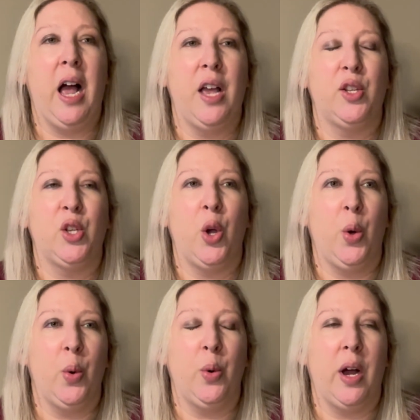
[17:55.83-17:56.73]

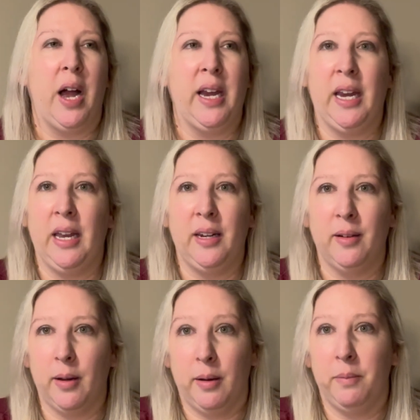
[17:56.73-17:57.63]
So I can
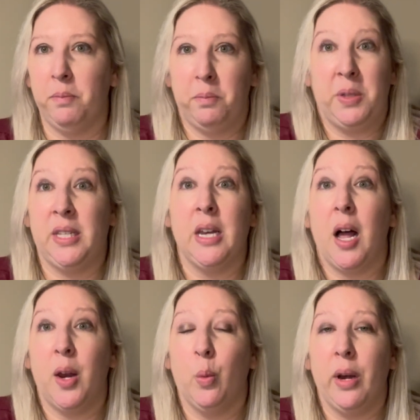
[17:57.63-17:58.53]

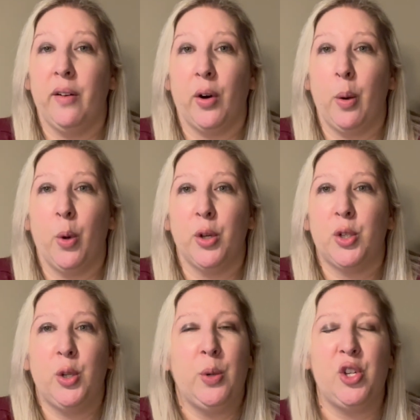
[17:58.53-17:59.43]
start whenever I want
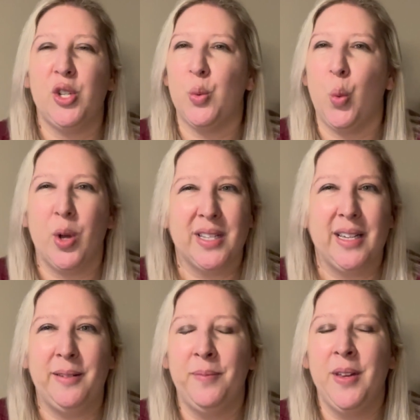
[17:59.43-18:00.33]
to. It just
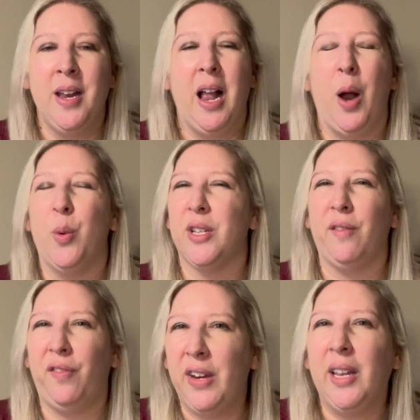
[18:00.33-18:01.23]
I wasn't
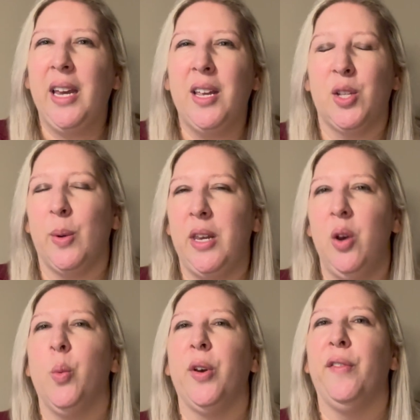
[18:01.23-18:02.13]
feeling it, so I
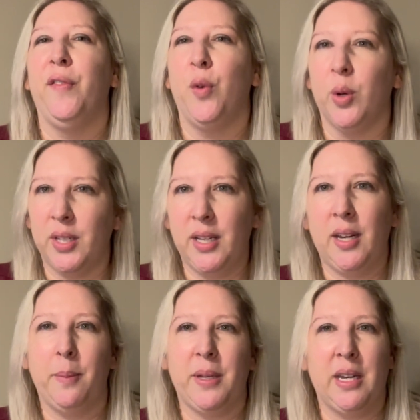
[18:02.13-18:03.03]
didn't want to force it
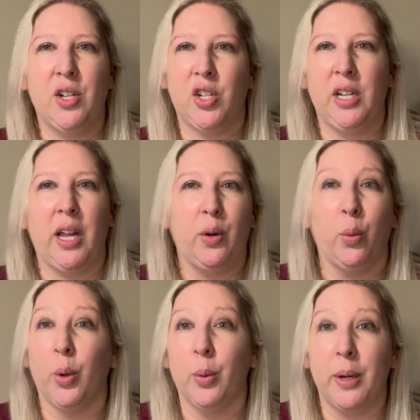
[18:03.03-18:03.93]
and potentially like
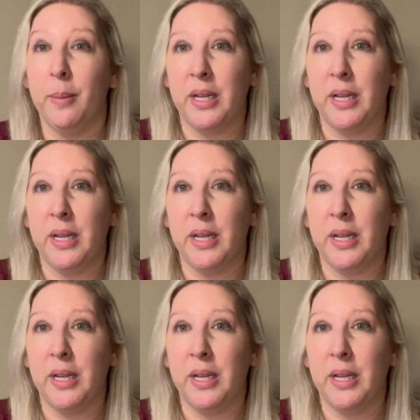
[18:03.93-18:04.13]
ruin my